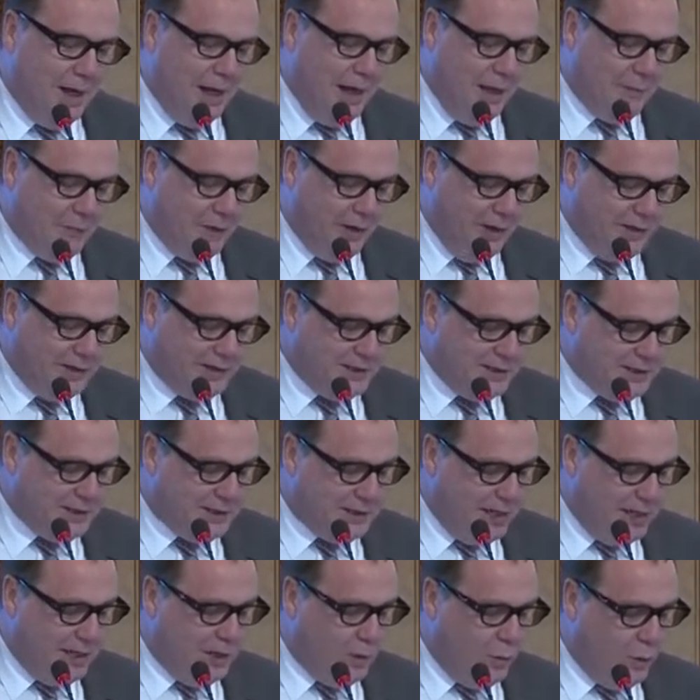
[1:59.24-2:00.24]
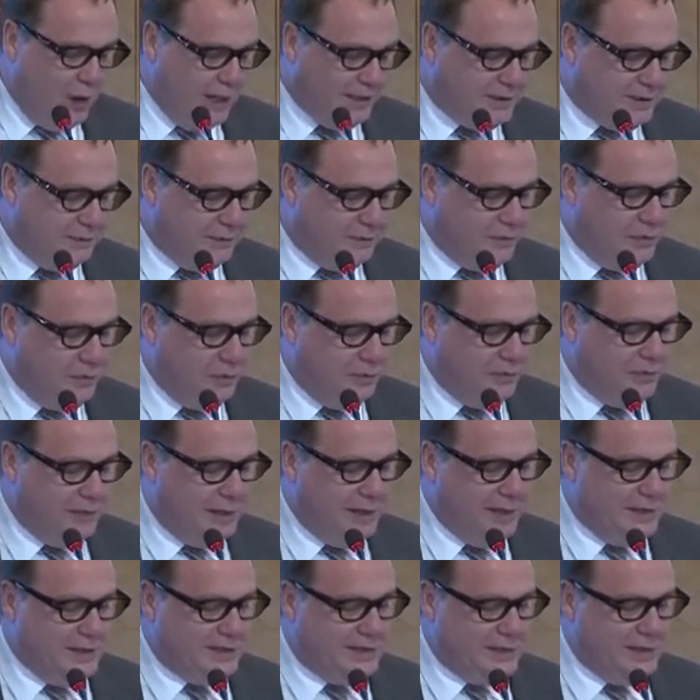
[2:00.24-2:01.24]
I'm going to say quite a few
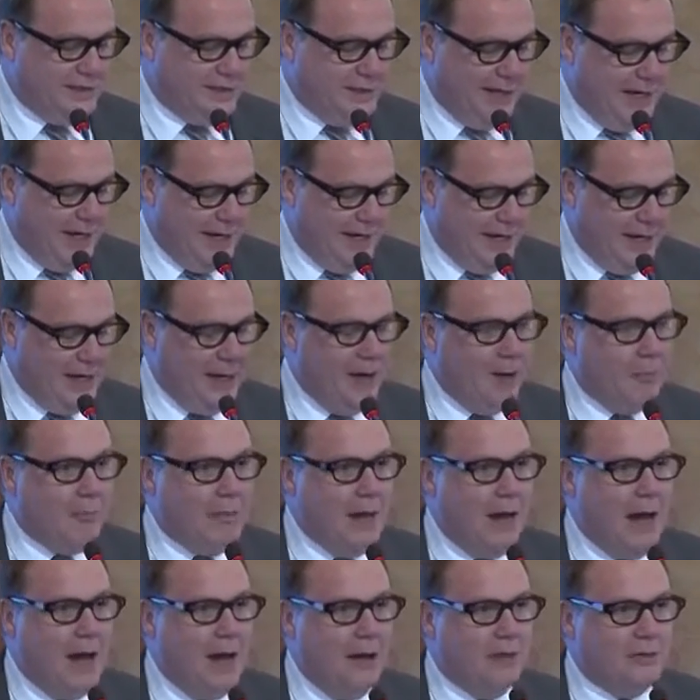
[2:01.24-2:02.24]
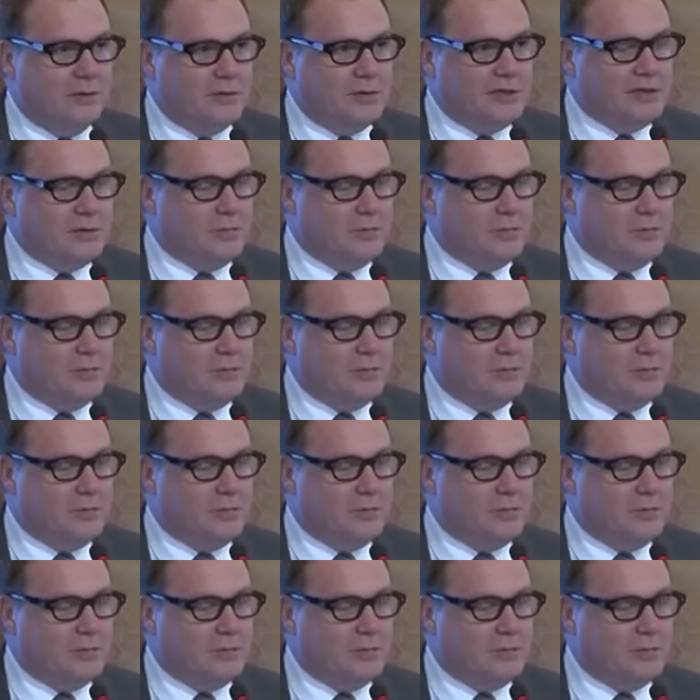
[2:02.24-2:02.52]
things today about